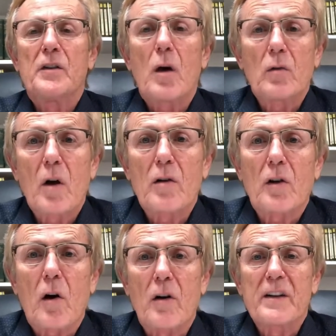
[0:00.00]
no longer
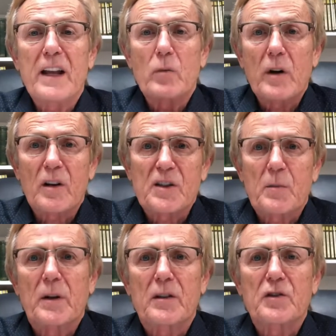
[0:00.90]
are dead. We are
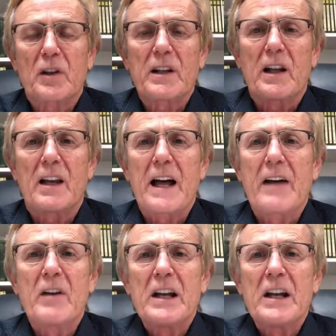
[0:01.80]
spiritually alive.